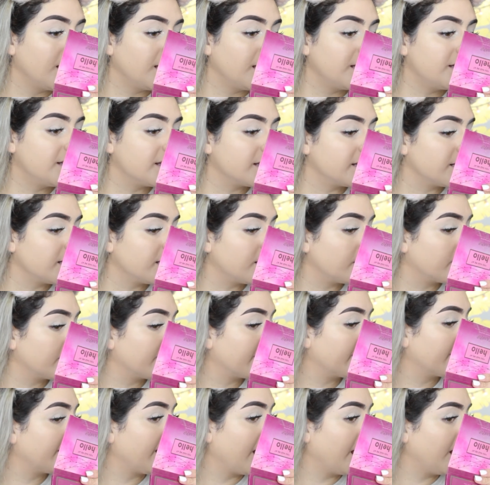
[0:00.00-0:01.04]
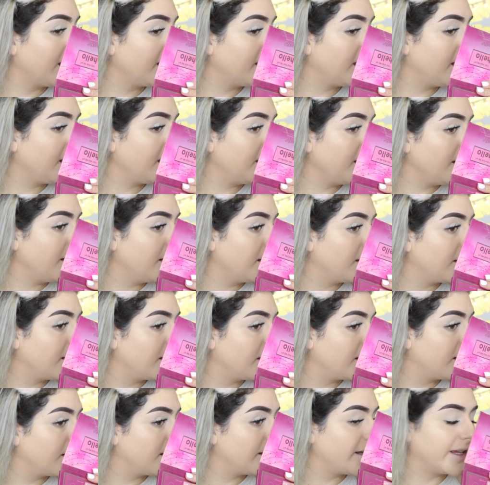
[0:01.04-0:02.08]
It doesn't look cakey,
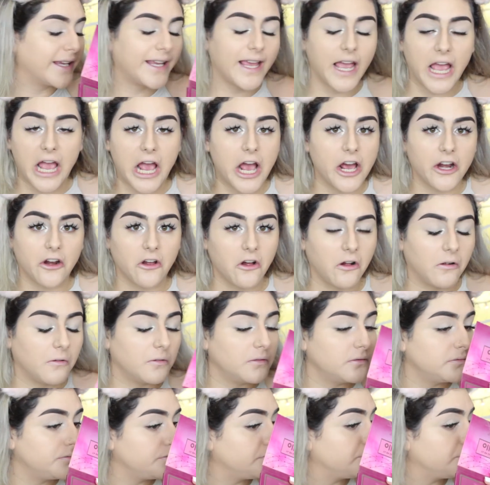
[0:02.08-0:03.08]
like at all.